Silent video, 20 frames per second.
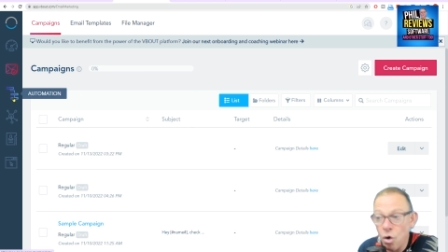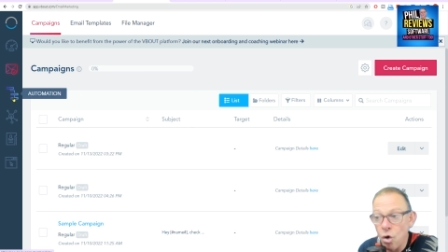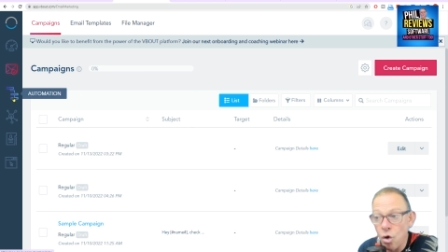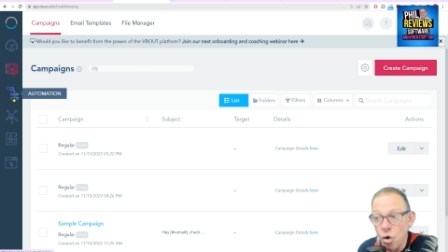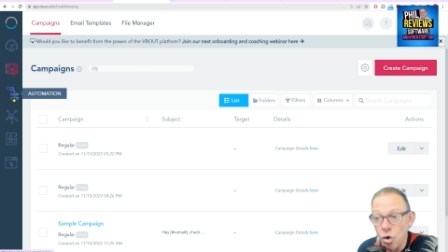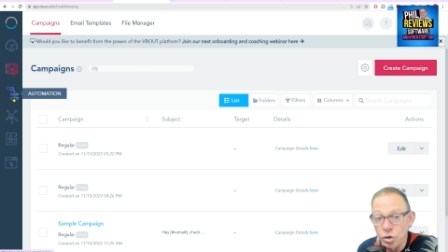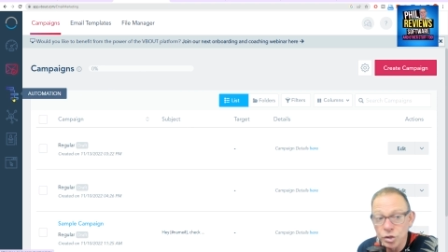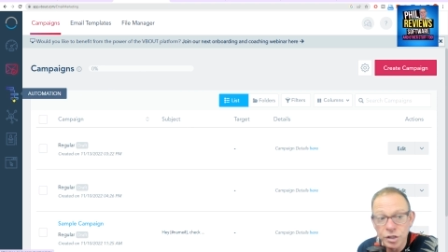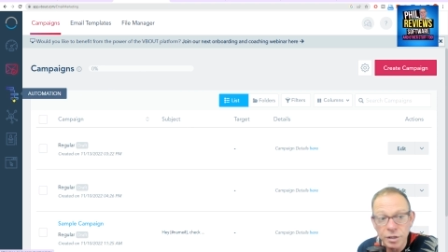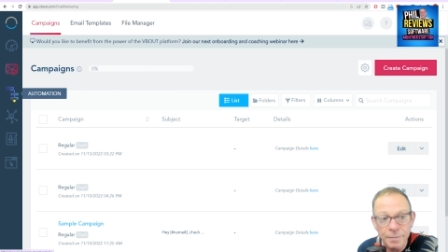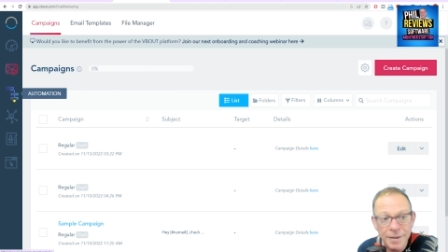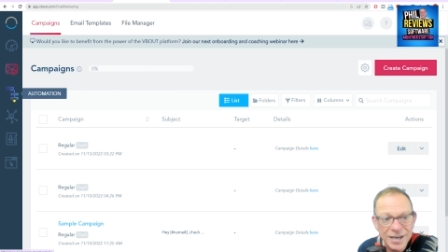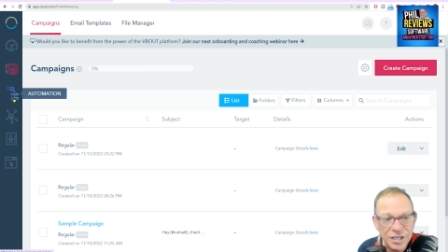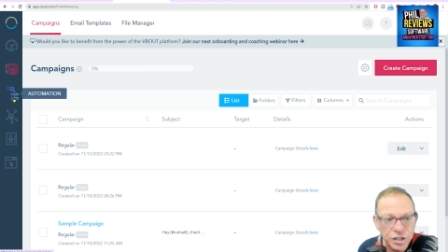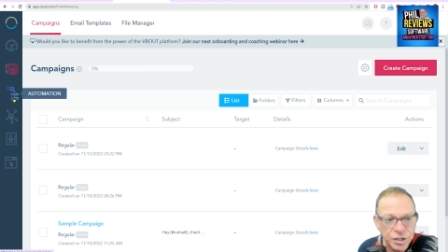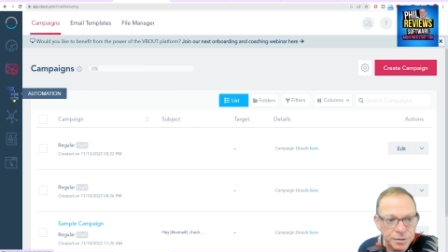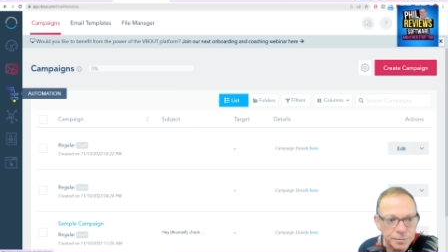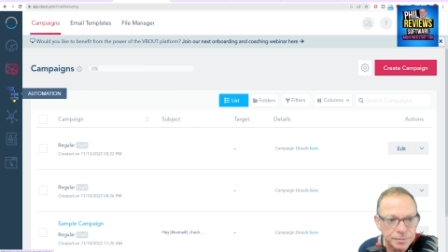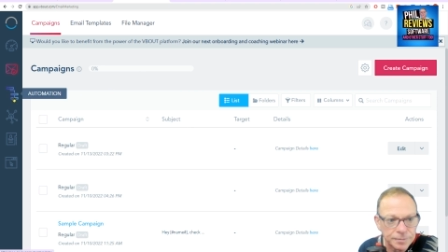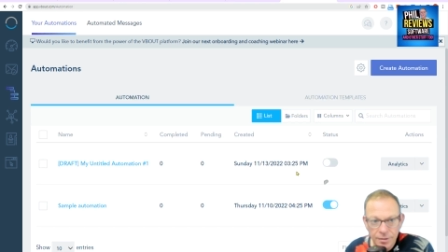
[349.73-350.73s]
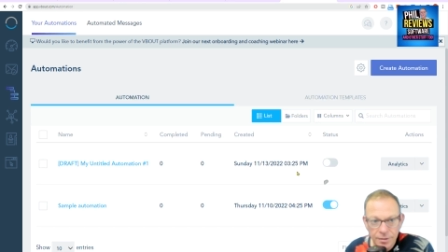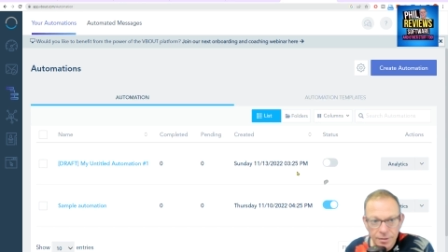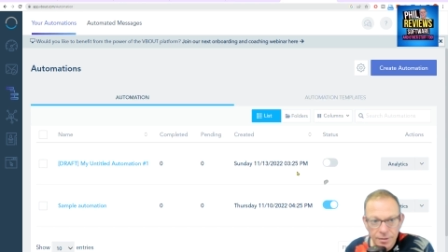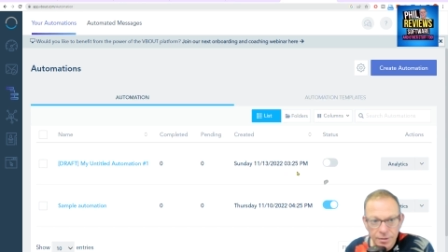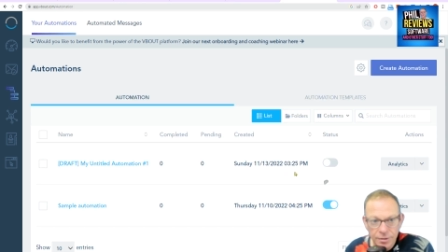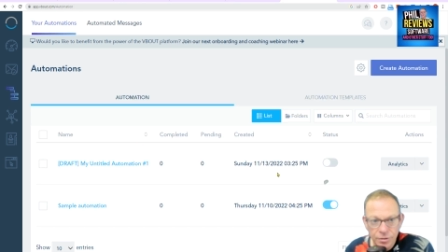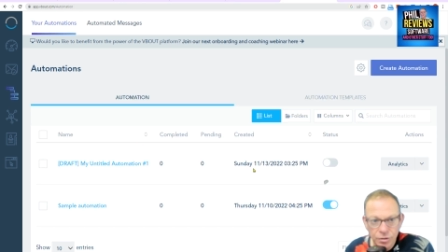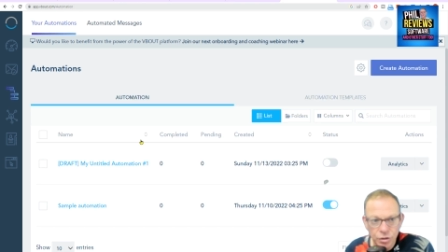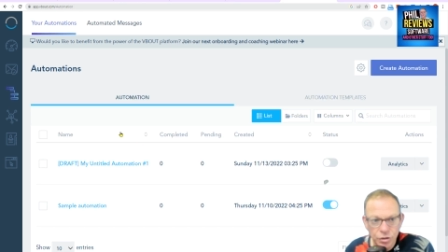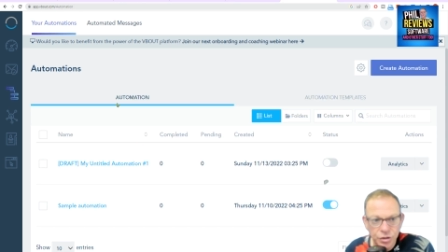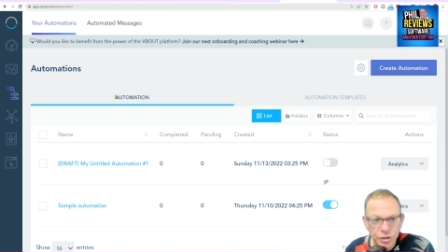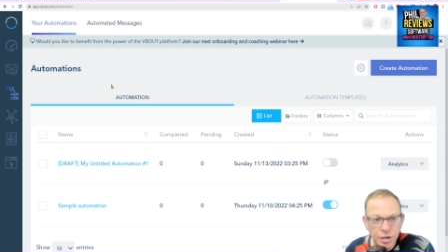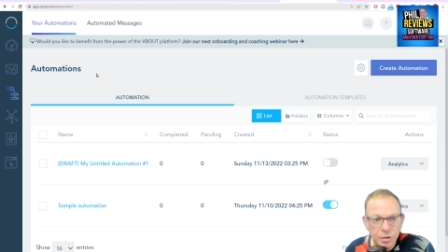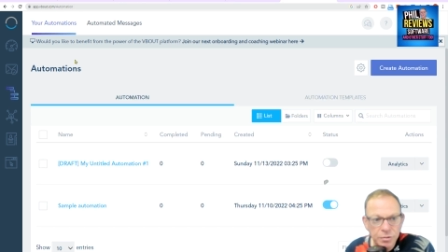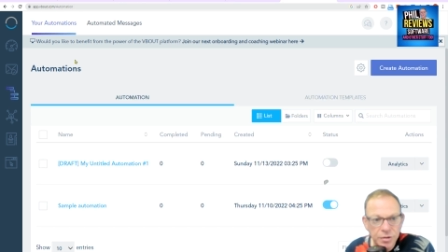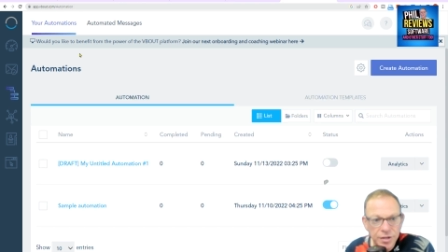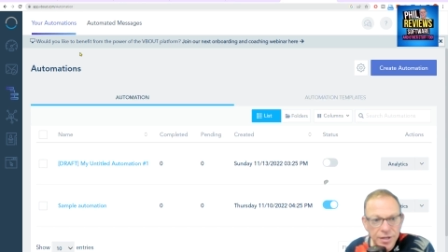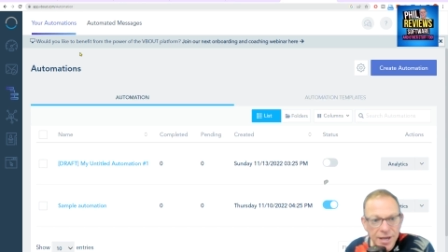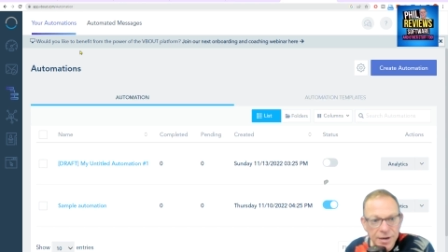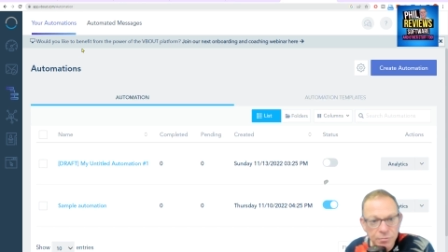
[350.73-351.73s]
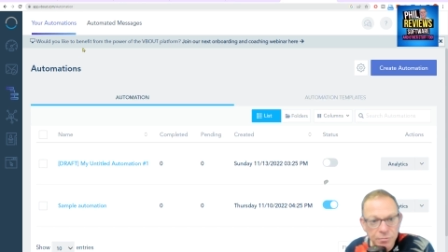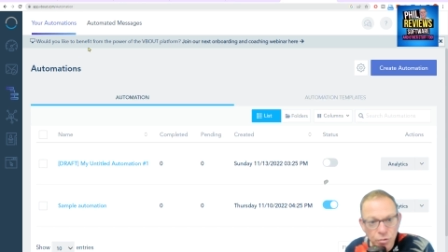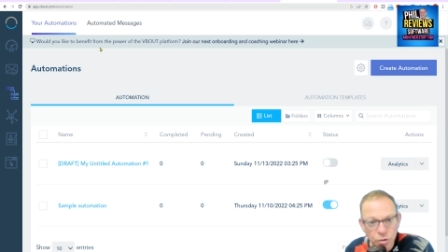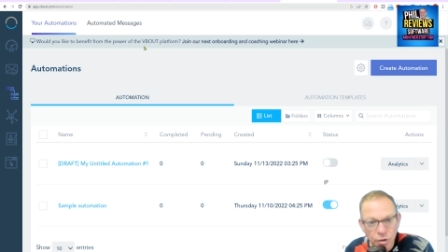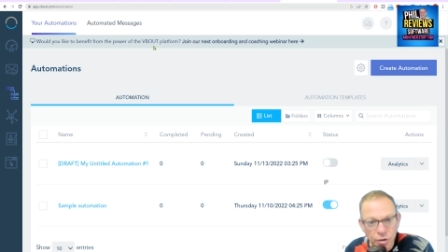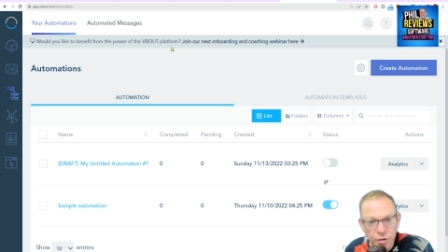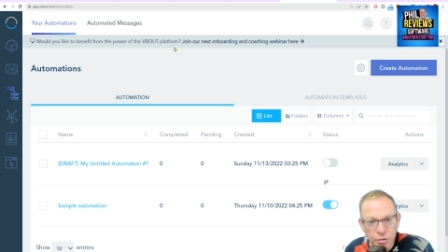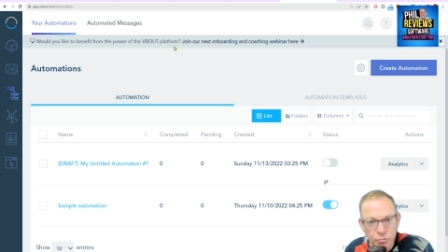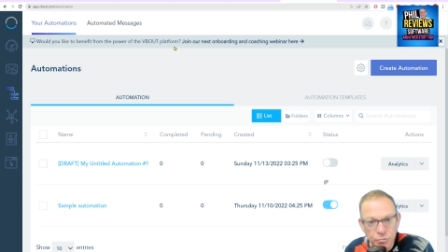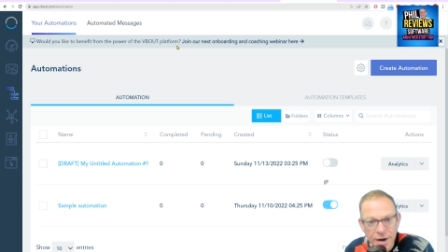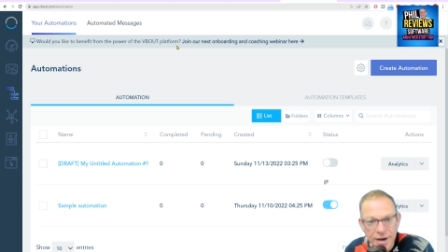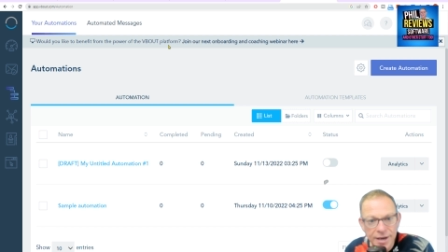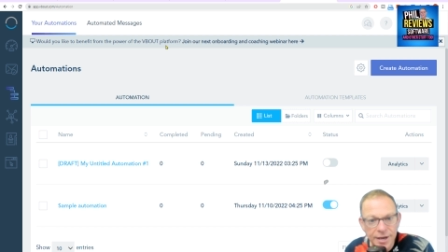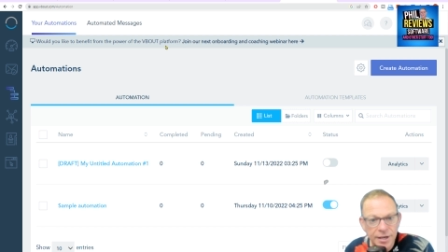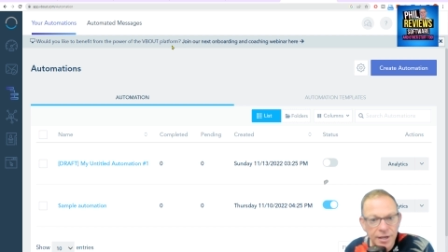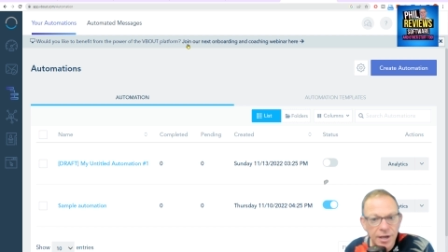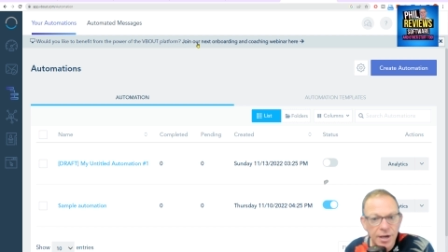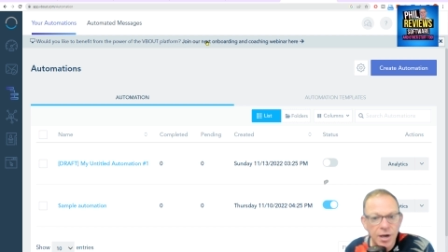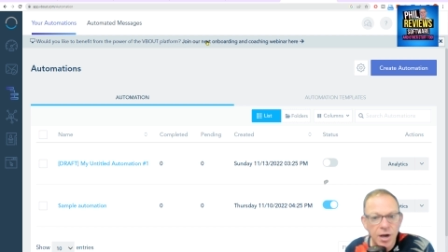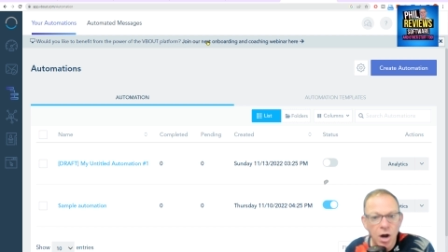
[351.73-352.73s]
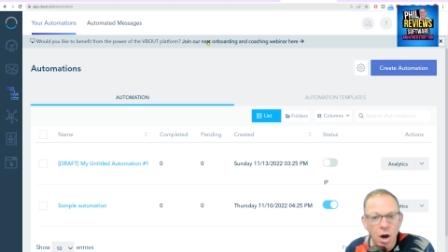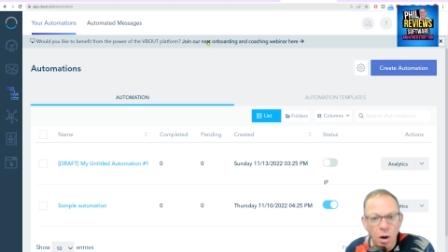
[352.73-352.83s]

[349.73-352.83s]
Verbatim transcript: automation. Just to note that they run regular